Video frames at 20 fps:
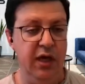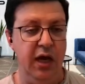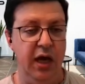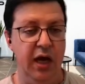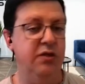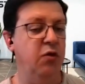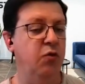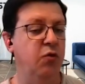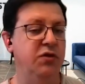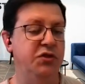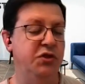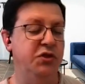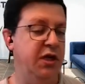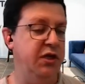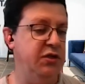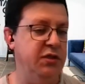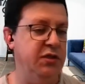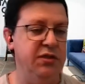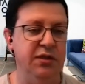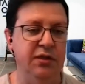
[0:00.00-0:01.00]
It always
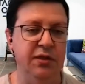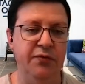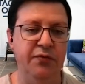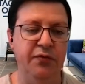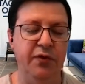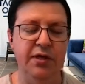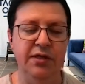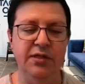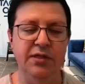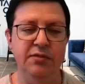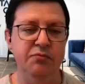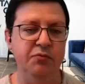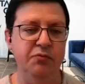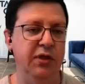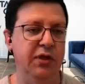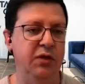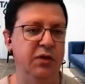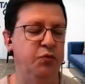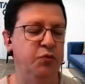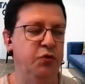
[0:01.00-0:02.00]
changes, and if things
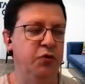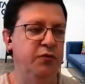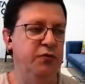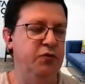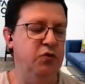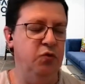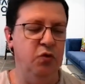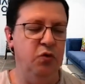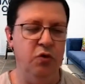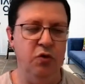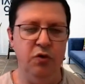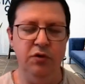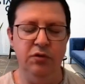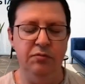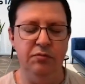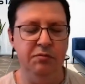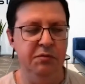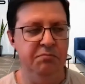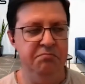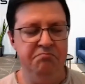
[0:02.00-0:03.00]
really improve
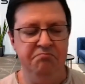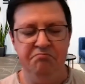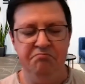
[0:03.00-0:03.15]
toward